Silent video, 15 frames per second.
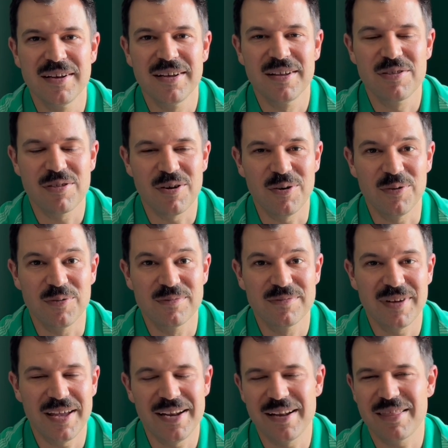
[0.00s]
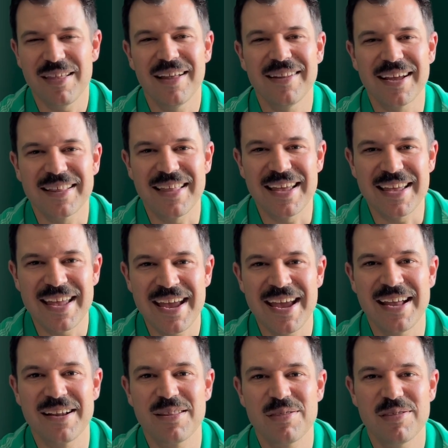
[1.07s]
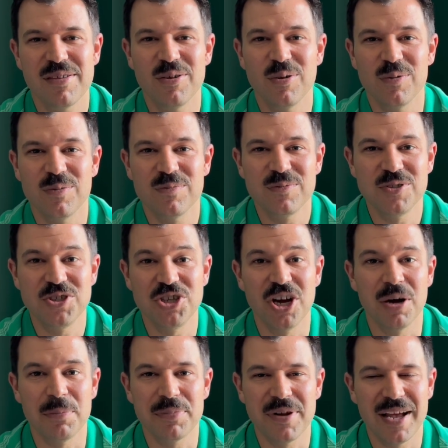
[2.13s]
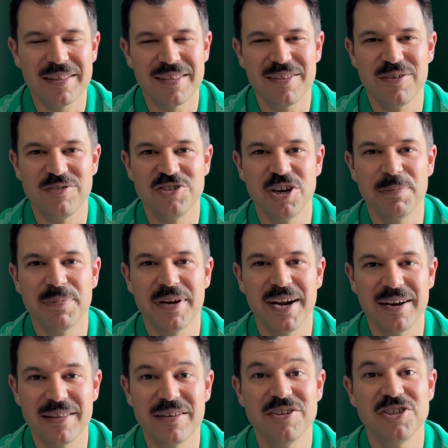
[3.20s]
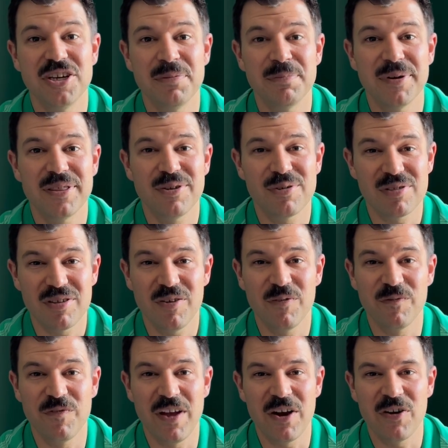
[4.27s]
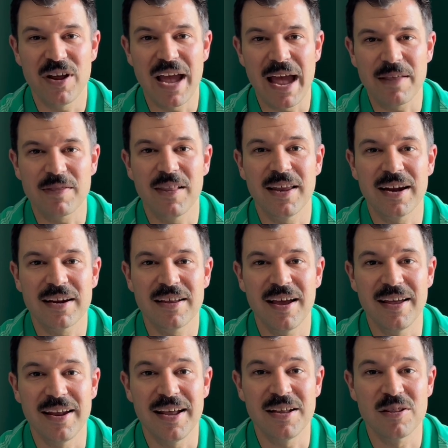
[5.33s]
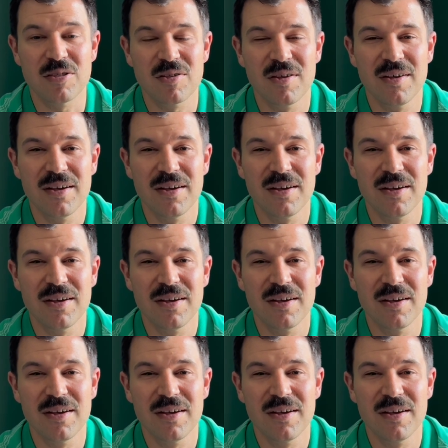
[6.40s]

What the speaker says: So, and it's not like they can't still jump. Not that they're jumping out of the gym, but they're still very athletic tight ends.